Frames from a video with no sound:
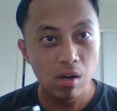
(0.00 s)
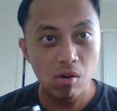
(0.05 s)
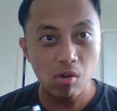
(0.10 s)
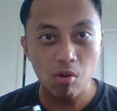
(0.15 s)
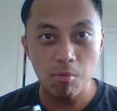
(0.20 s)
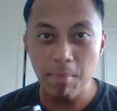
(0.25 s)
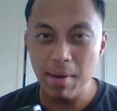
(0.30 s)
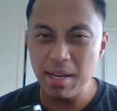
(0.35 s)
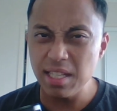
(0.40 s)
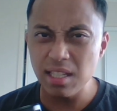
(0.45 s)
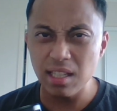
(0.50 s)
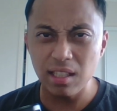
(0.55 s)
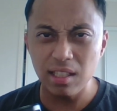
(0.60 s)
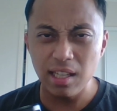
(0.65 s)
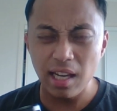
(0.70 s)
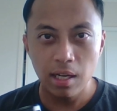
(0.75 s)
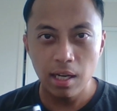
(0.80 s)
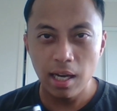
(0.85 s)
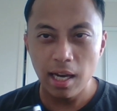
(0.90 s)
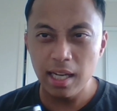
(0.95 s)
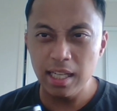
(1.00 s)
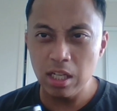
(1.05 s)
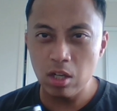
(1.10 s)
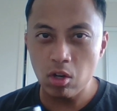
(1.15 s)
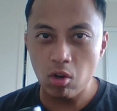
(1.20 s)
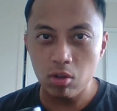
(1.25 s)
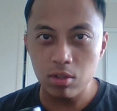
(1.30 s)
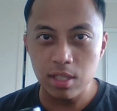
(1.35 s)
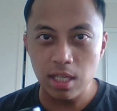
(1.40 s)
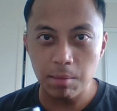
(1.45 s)
or basically any
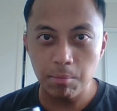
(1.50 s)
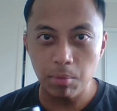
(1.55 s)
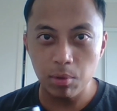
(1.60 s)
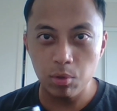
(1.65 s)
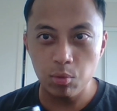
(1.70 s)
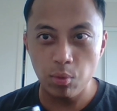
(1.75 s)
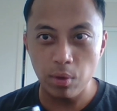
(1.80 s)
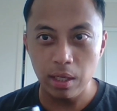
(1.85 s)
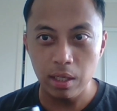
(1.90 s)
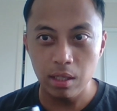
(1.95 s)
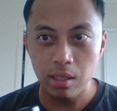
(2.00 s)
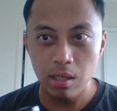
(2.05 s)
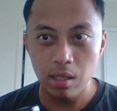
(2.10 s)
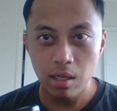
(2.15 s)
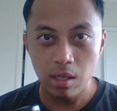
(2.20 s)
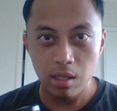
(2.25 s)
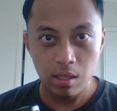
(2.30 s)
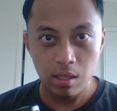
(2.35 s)
contact between